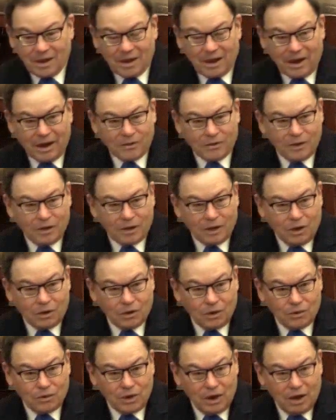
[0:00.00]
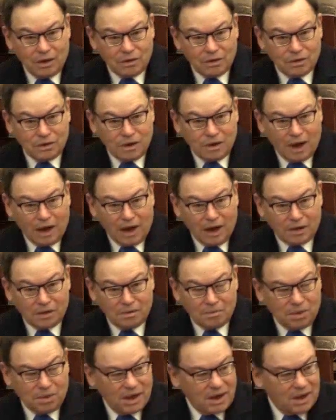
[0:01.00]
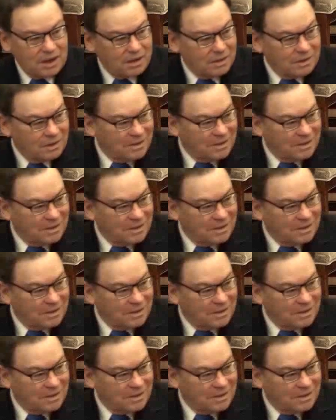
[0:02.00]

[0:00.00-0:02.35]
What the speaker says: I think I'll go down to the Nile and bathe."